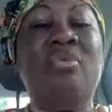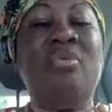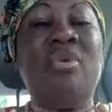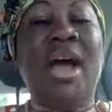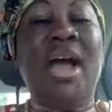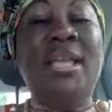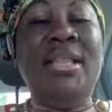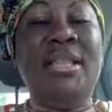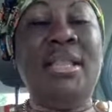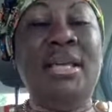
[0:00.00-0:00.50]

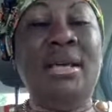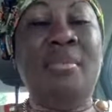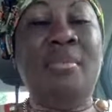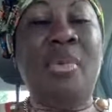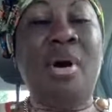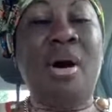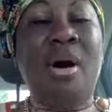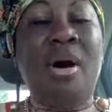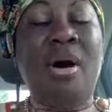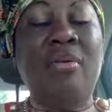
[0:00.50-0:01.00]
write
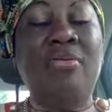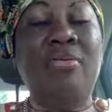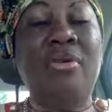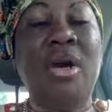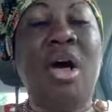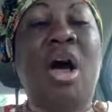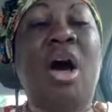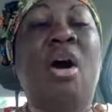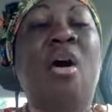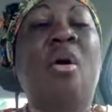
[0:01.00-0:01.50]
them off
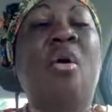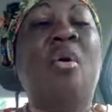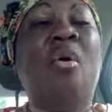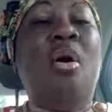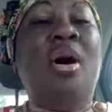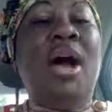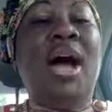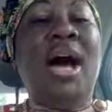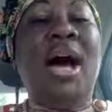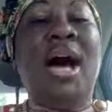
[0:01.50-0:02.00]

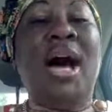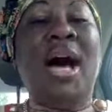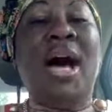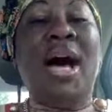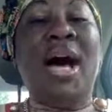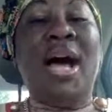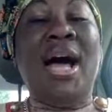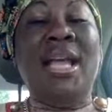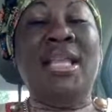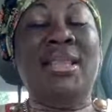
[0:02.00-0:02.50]
or
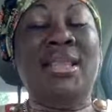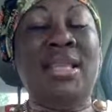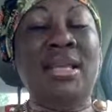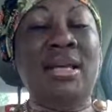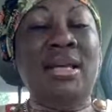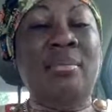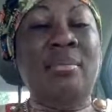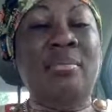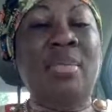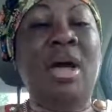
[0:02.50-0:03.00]
hide
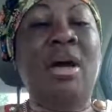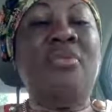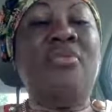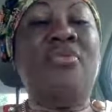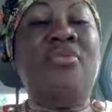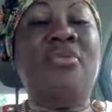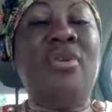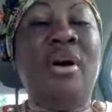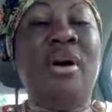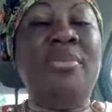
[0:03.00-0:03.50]
them
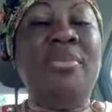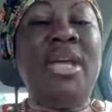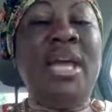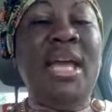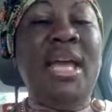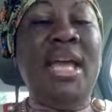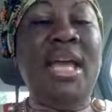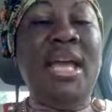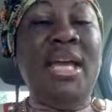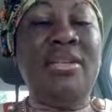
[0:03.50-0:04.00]
from the
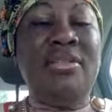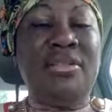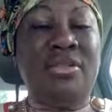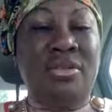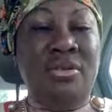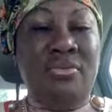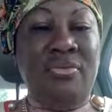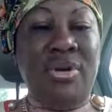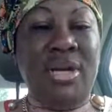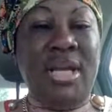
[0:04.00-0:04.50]

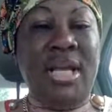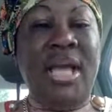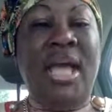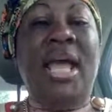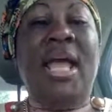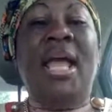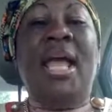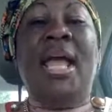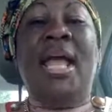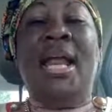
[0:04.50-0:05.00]
history.
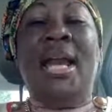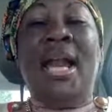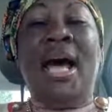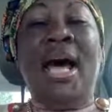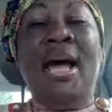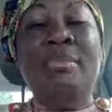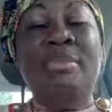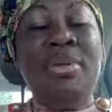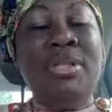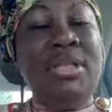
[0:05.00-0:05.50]
And
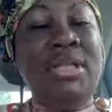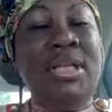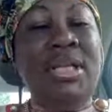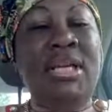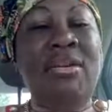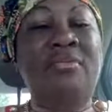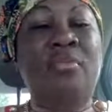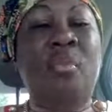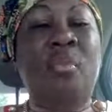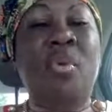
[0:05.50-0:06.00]
I
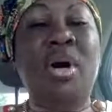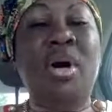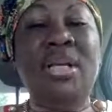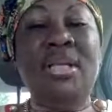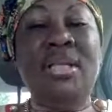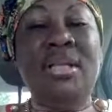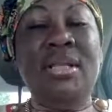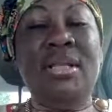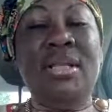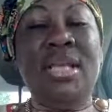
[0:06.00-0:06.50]
believe one
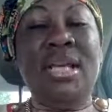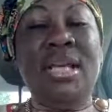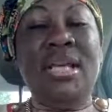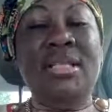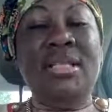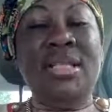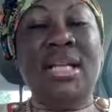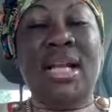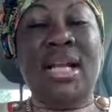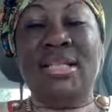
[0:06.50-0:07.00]
of the
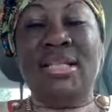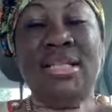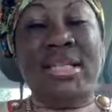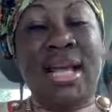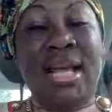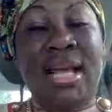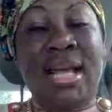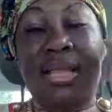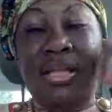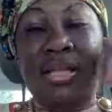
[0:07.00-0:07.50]
things, and I
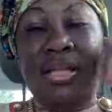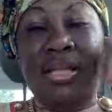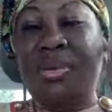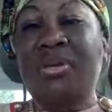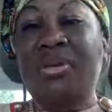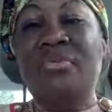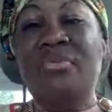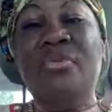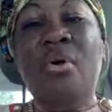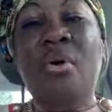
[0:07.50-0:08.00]
said this
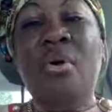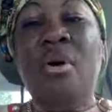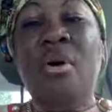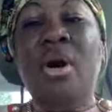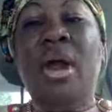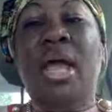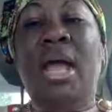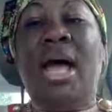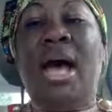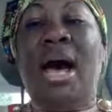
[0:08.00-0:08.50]

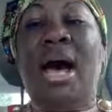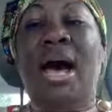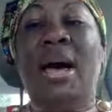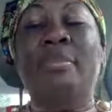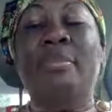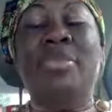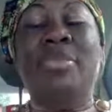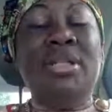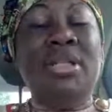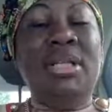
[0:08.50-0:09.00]
before, I
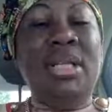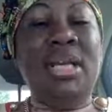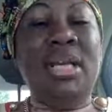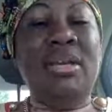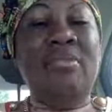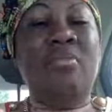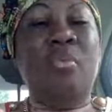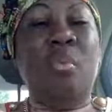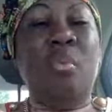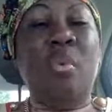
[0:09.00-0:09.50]

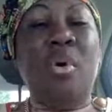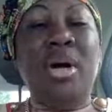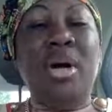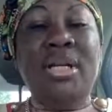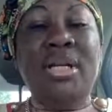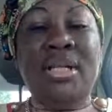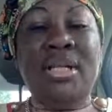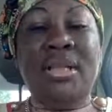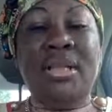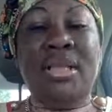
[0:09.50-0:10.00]
believe
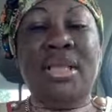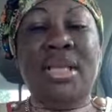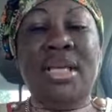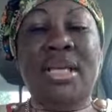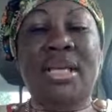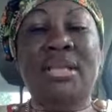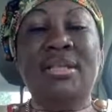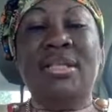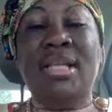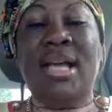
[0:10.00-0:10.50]
one of the
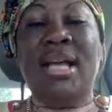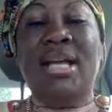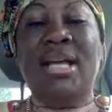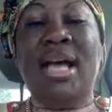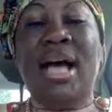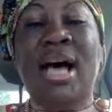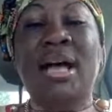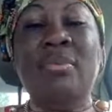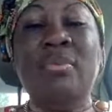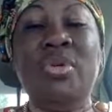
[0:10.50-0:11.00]
things that
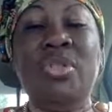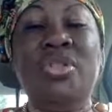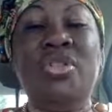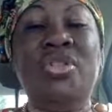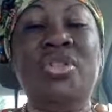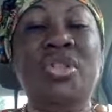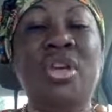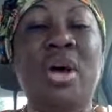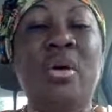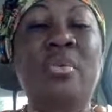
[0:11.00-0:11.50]
God was
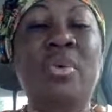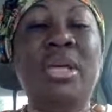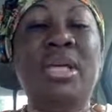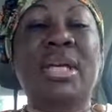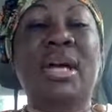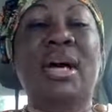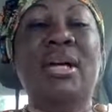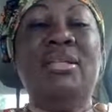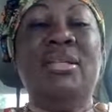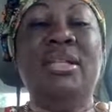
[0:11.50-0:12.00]

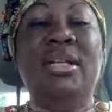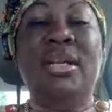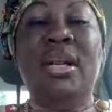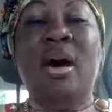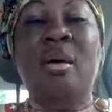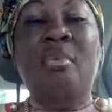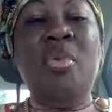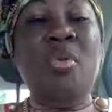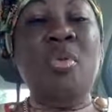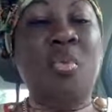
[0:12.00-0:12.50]
showing us,
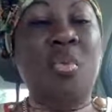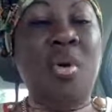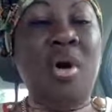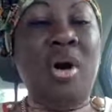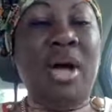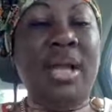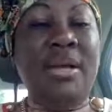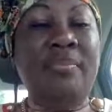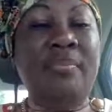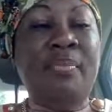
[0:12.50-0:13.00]
number
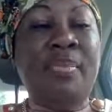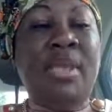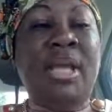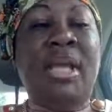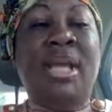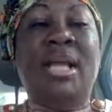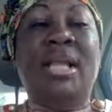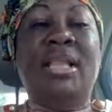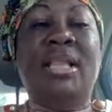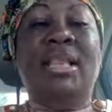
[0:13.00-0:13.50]
one,
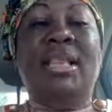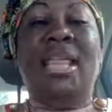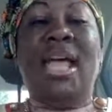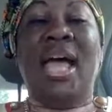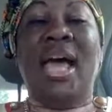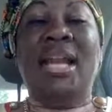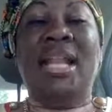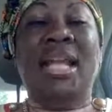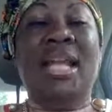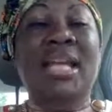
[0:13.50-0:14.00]

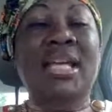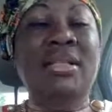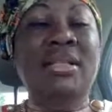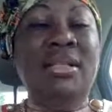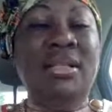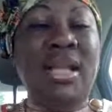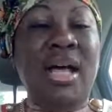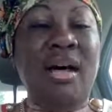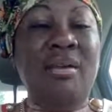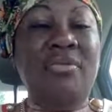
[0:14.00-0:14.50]
that he
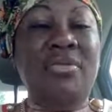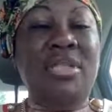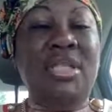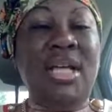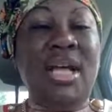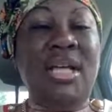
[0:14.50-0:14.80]
loves